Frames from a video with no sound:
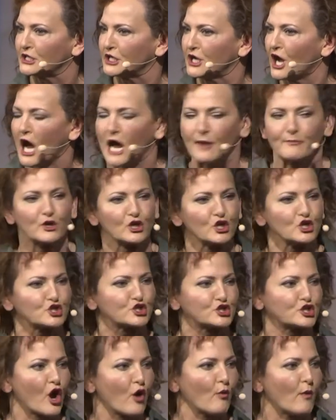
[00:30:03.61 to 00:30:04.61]
I'm going to
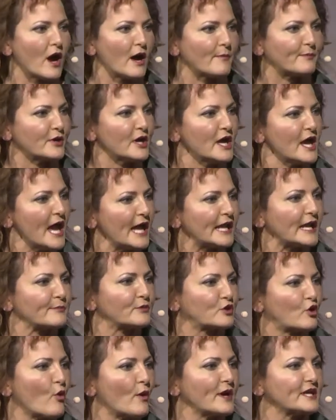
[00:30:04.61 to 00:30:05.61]
show up, and I'm
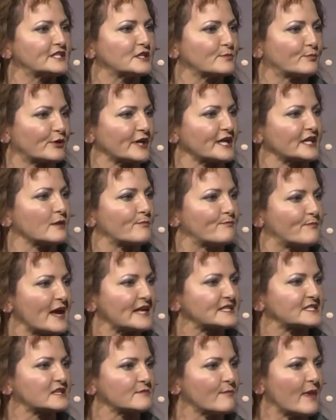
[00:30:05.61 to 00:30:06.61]
going to bring the
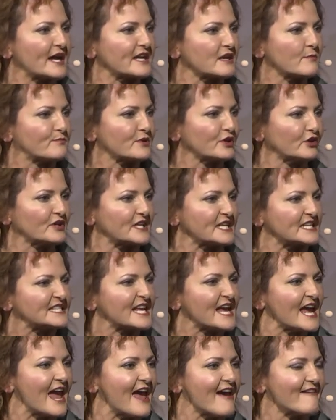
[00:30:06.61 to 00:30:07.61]
best of my abilities
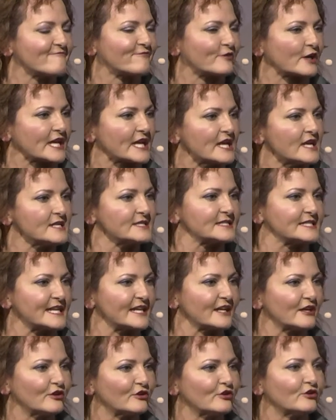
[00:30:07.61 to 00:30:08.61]
every
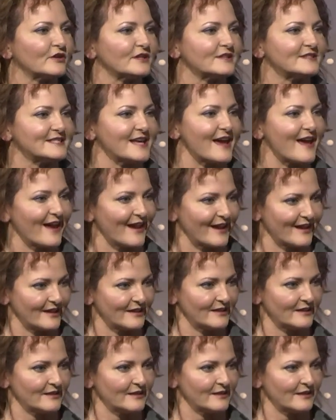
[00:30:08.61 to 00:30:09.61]
single day.
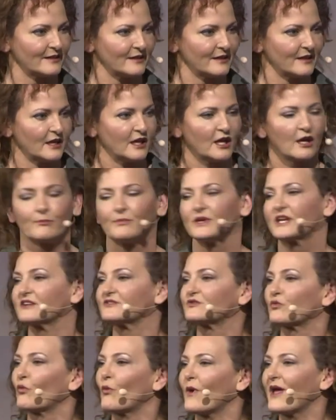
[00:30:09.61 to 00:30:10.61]
Because
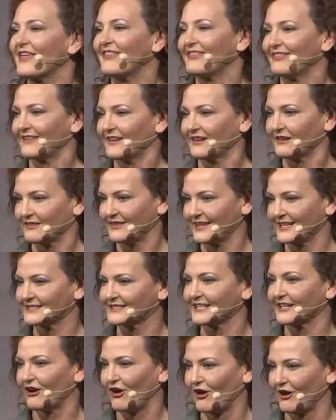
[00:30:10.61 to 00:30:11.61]
when things
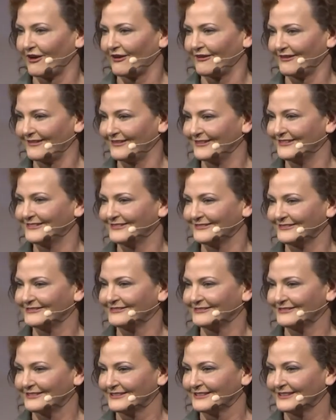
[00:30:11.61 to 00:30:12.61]
get hard,
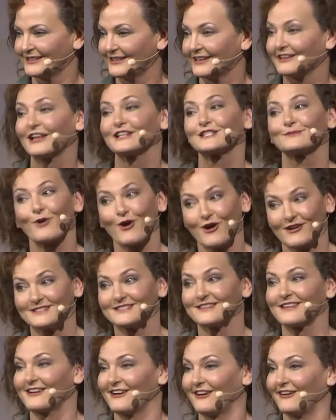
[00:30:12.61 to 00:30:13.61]
let's pause
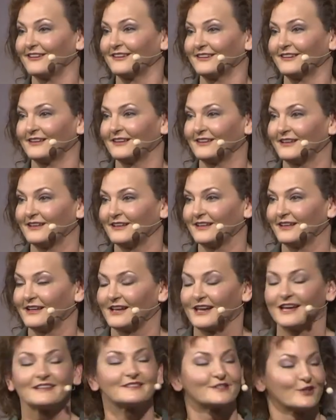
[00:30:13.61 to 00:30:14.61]
there.
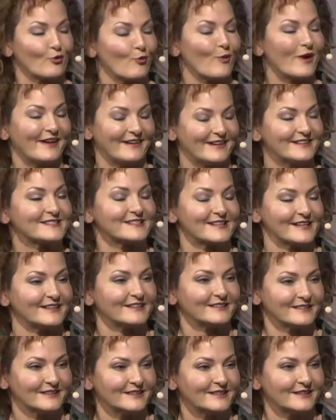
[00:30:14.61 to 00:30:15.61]
It's a when, isn't it?
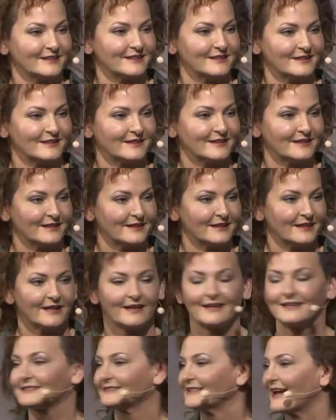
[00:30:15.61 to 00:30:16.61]

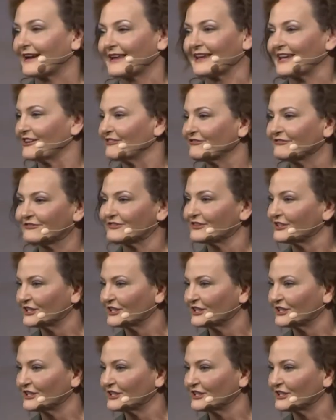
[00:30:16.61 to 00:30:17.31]
It's not an if.